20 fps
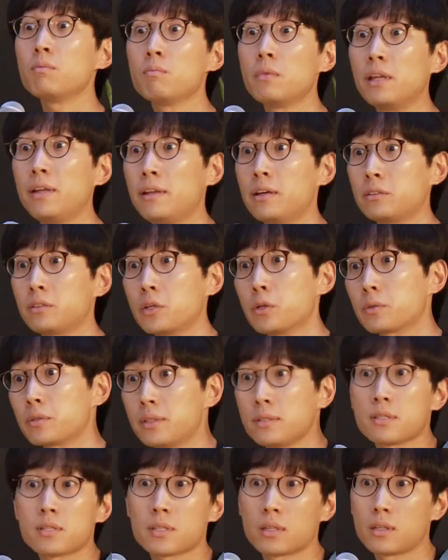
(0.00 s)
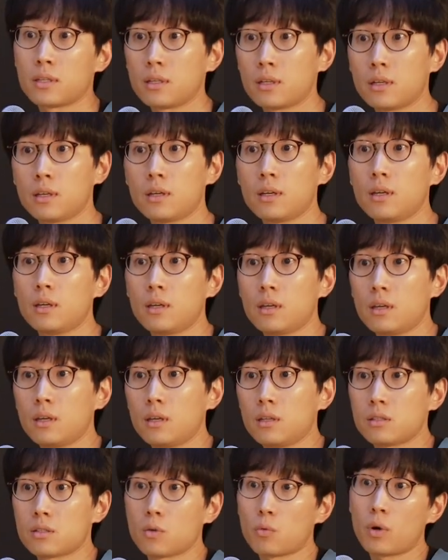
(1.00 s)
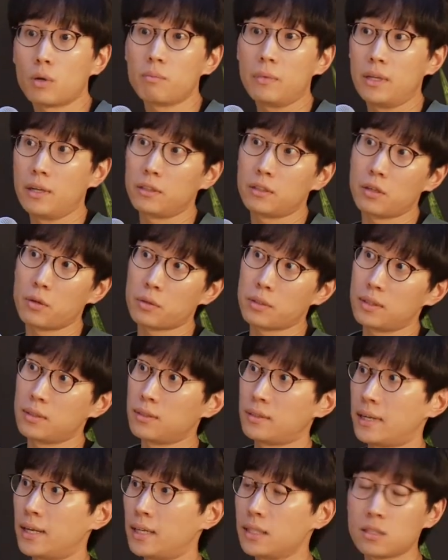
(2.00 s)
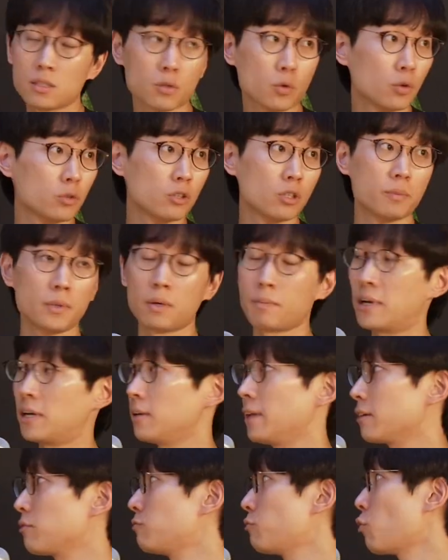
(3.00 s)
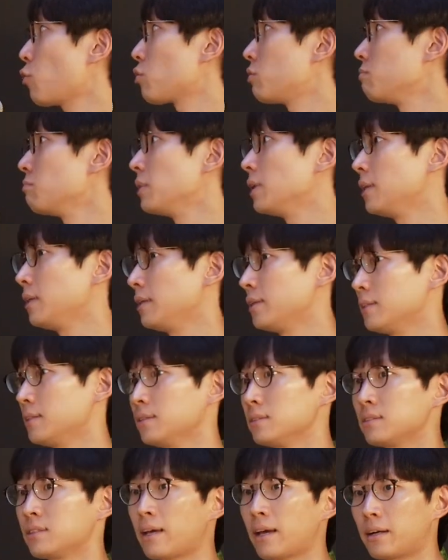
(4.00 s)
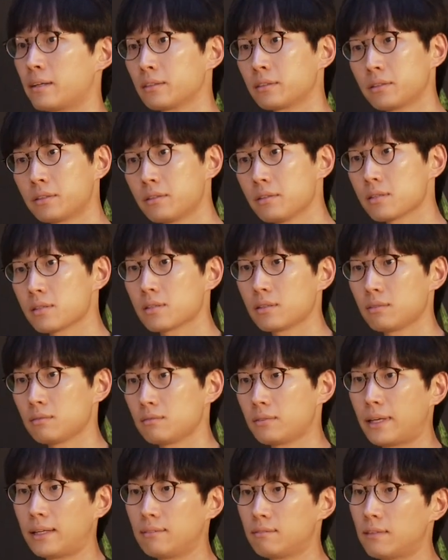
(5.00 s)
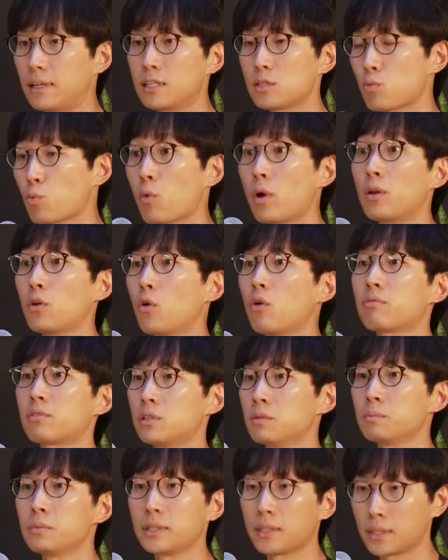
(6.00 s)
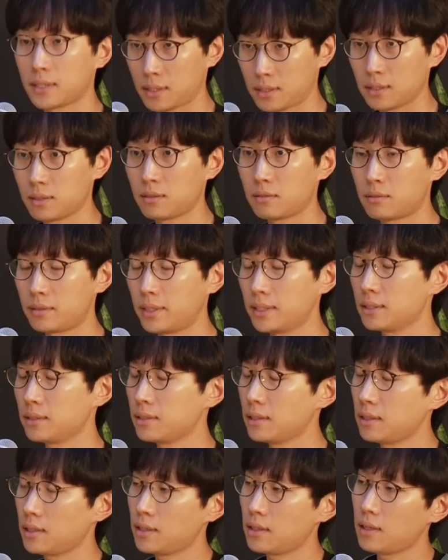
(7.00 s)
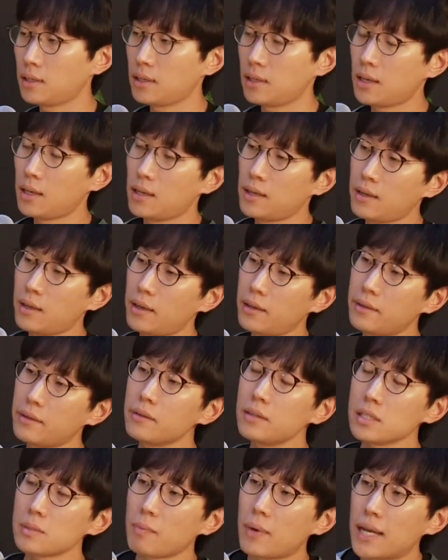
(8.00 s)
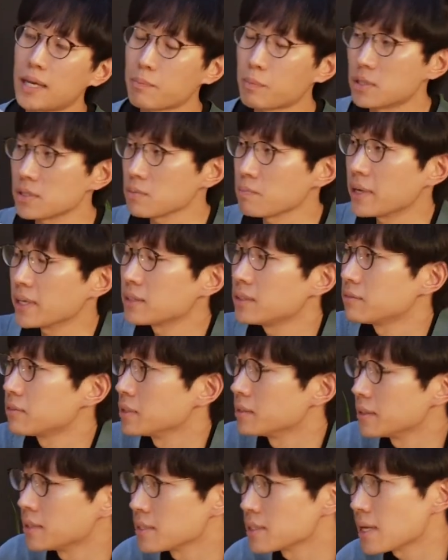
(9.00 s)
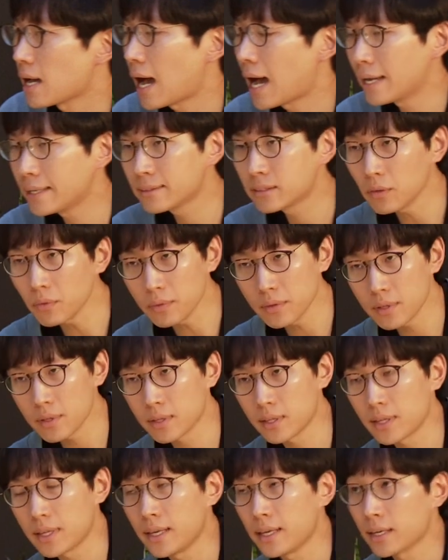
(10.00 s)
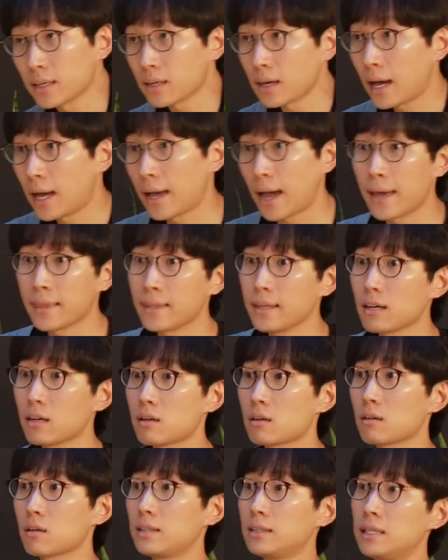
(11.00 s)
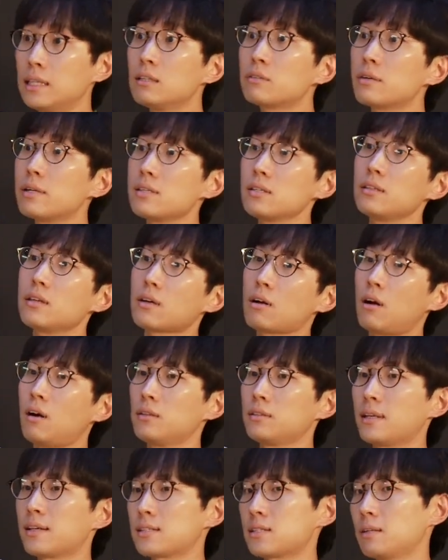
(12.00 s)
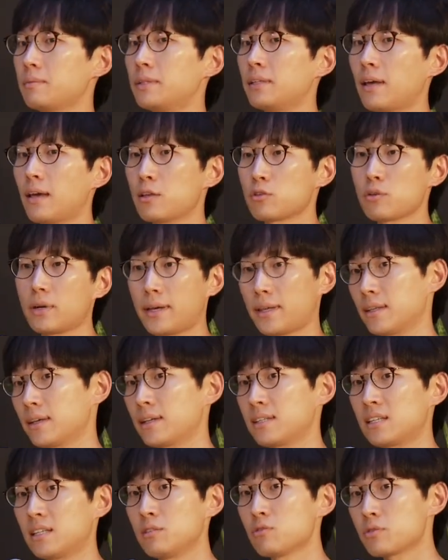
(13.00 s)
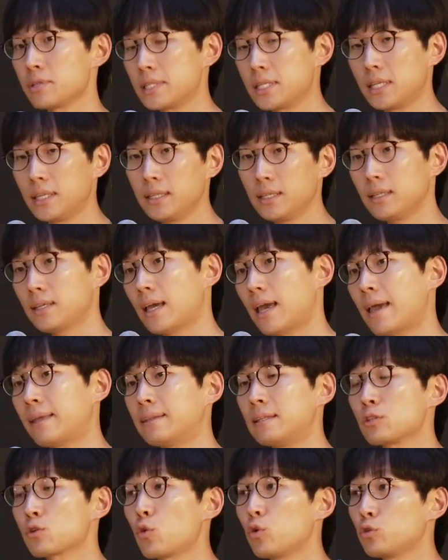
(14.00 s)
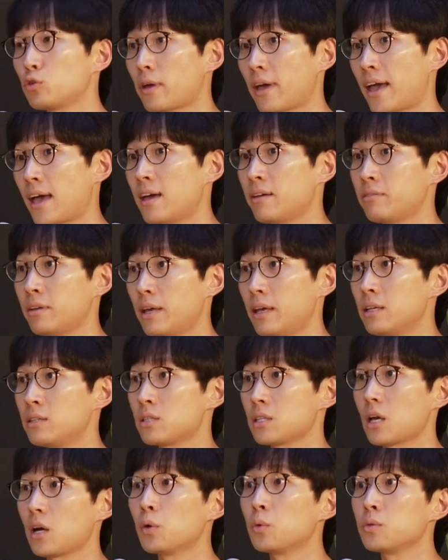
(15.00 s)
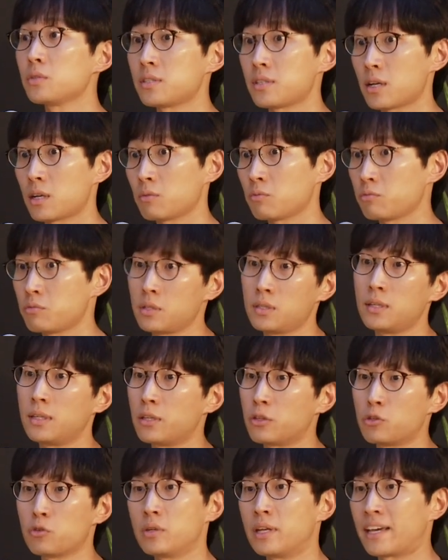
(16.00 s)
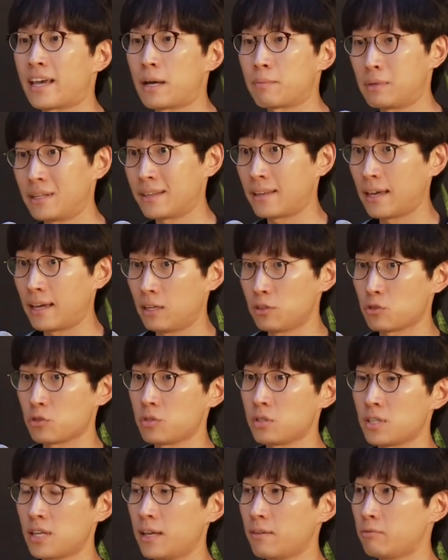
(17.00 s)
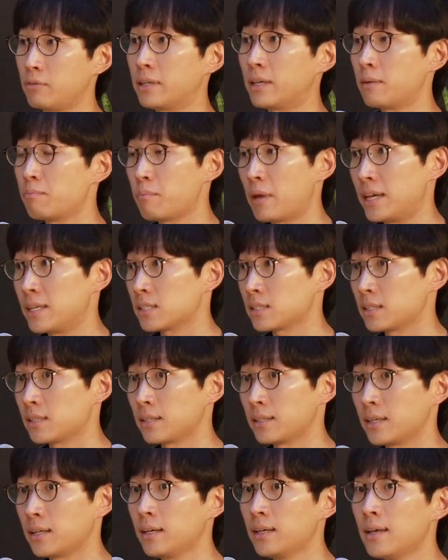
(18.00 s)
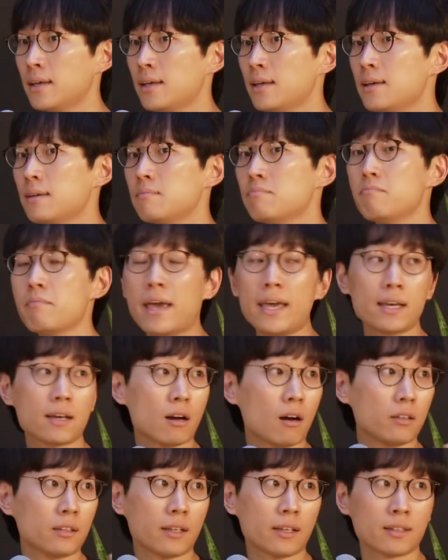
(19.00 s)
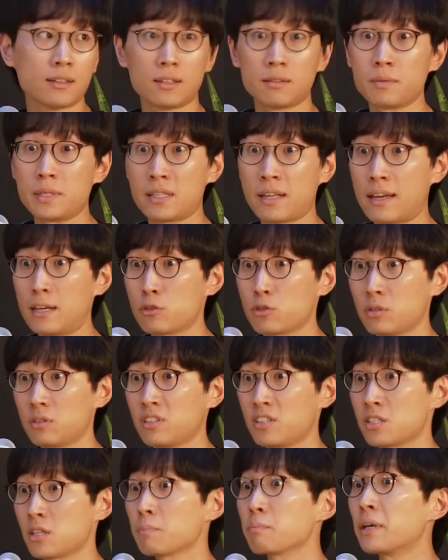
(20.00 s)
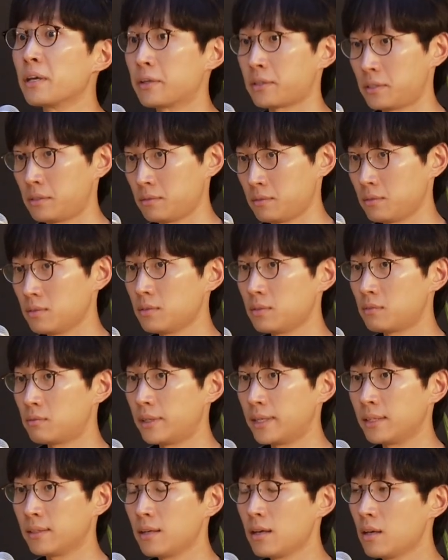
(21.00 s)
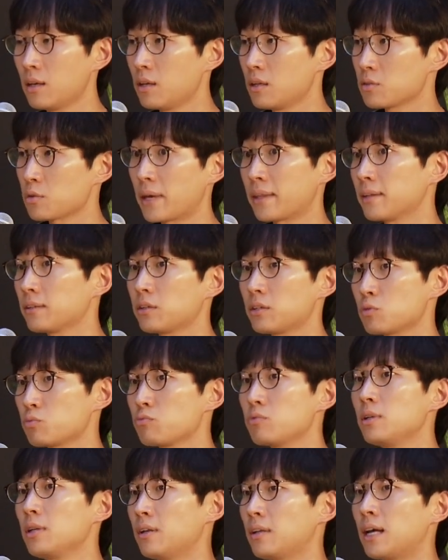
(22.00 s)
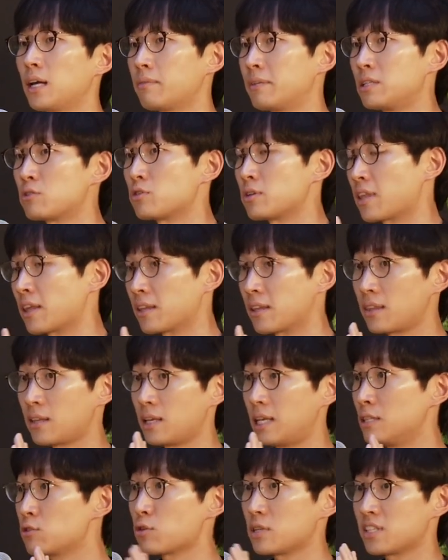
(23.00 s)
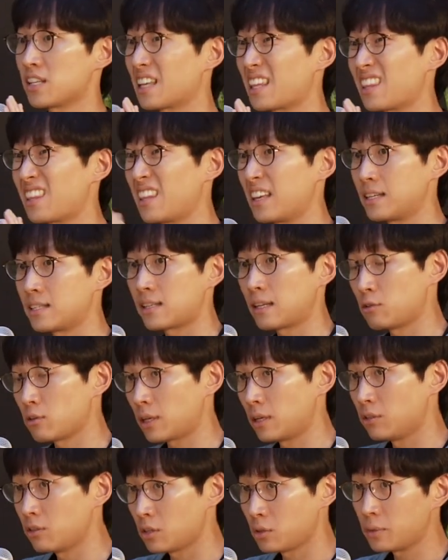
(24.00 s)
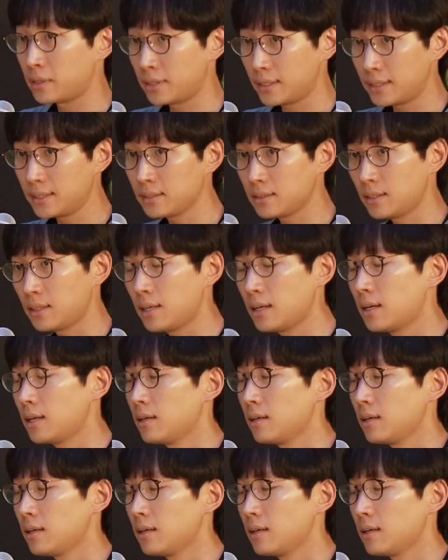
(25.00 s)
1 million tokens. So 1 million token, that's going to be about like 4 million characters. Like that's well over a book, right? Here's my perspective on this. I don't think, I, I think increasing the context limitation, I think is interesting. And it's going to have its own set of really unique applications if we can basically make context limitation disappear, right? So I think there's really a lot of interesting, interesting things that you can do with that.